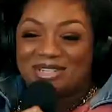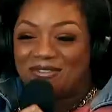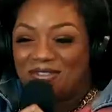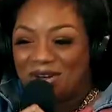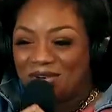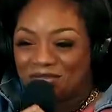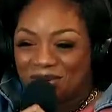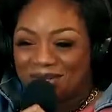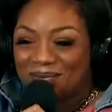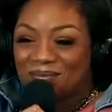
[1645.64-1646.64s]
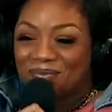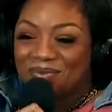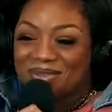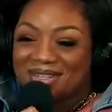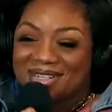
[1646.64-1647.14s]
the very. I first, need some
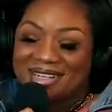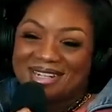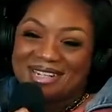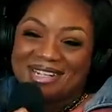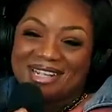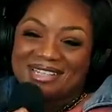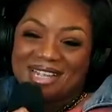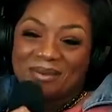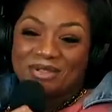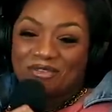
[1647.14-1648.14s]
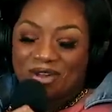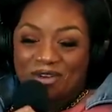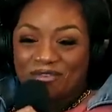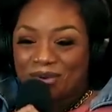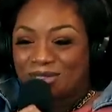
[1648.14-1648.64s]
oxygen. That was the
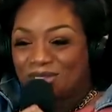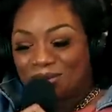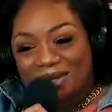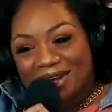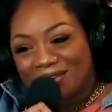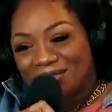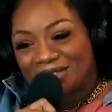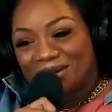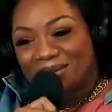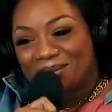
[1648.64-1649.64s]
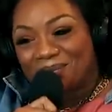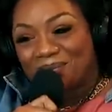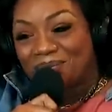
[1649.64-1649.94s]
very first joke he I ever told.